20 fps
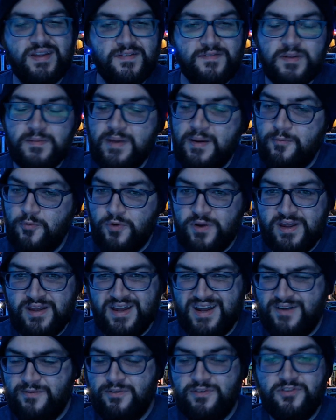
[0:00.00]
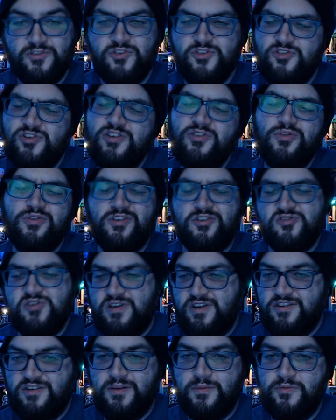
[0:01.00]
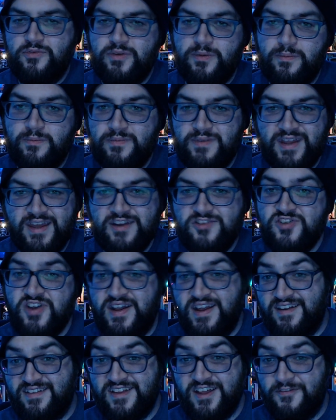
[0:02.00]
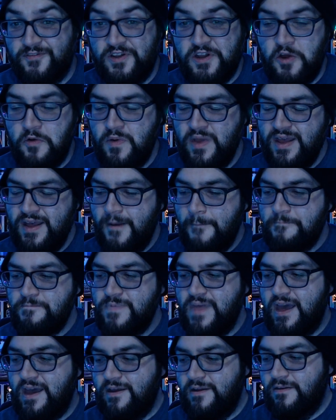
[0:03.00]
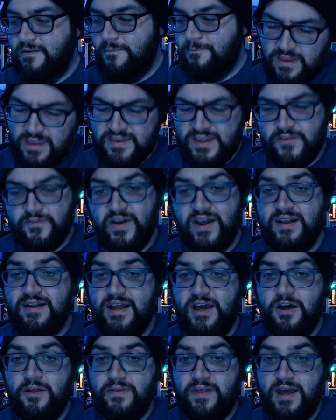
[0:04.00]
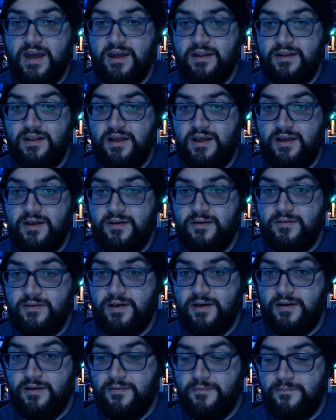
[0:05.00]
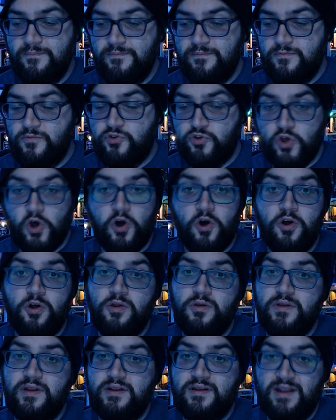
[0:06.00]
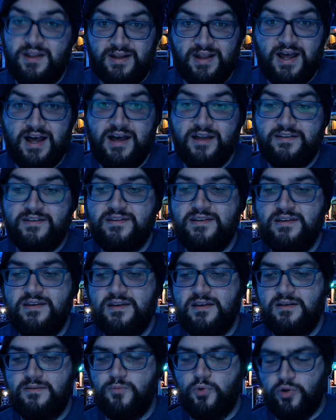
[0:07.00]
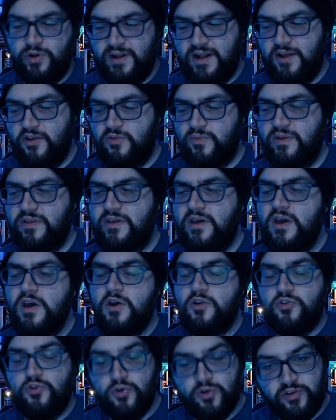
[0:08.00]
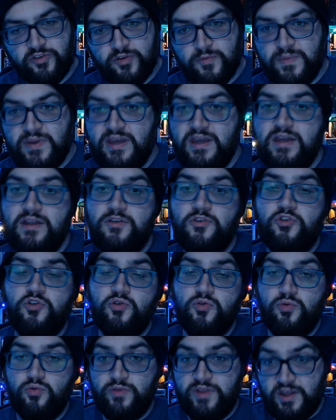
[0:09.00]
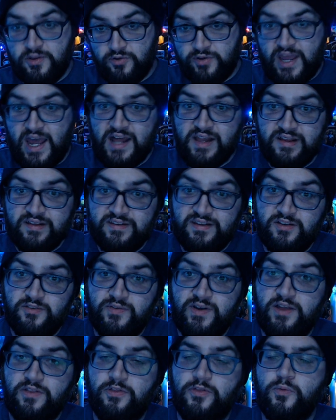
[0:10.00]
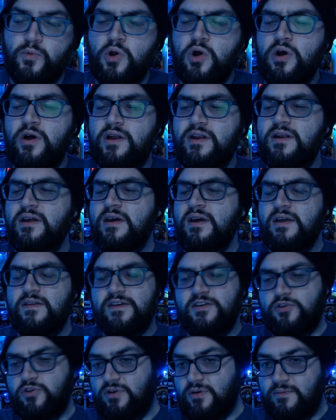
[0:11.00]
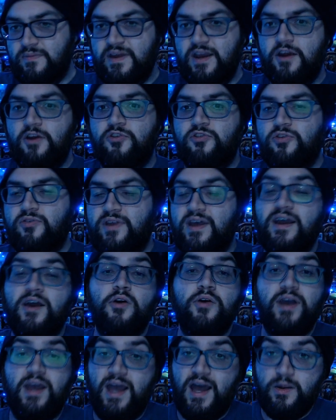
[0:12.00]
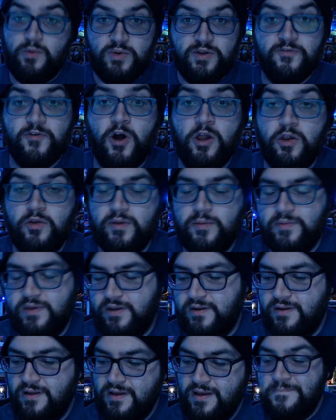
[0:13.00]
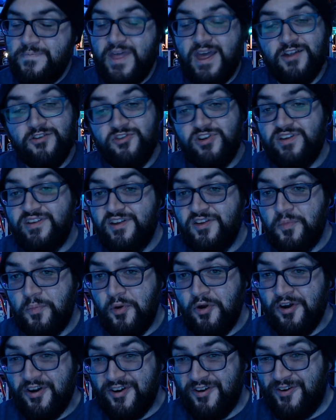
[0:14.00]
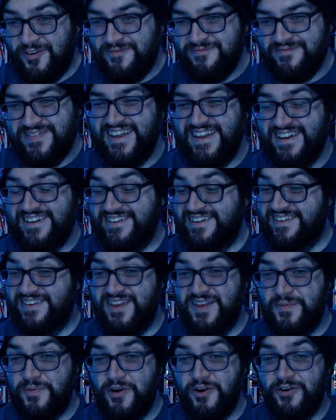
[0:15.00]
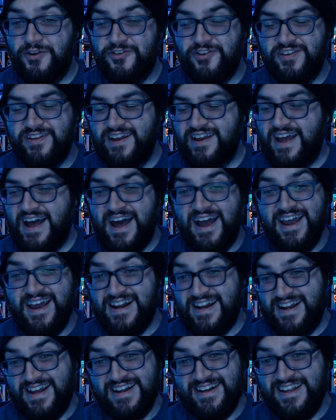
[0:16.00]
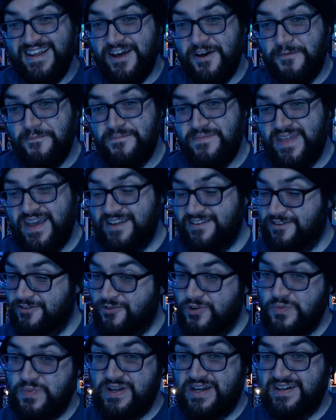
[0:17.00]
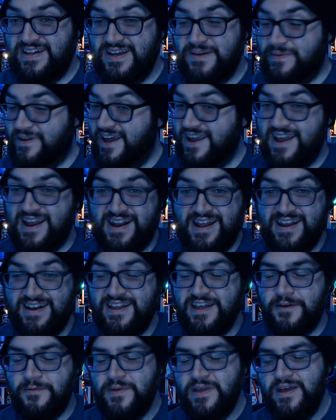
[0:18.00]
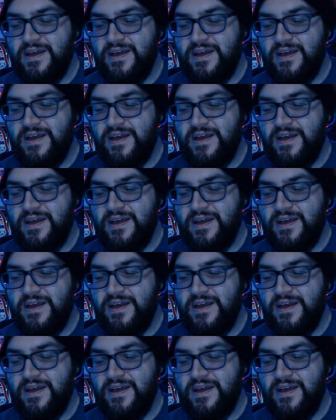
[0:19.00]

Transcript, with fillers: the memory, kind of. She's doing some, some, some like Jedi stuff, you know, and they find out that uh, um, Skoll and, and Hati and Morgan Elsbeth took Sabine to the other galaxy to find Thrawn. They took him there, so it's like, okay, how do we follow him then? And she sees a Purrgil. She sees a Purrgil. She's like, I got an idea. It's a stupid idea, but I got an idea.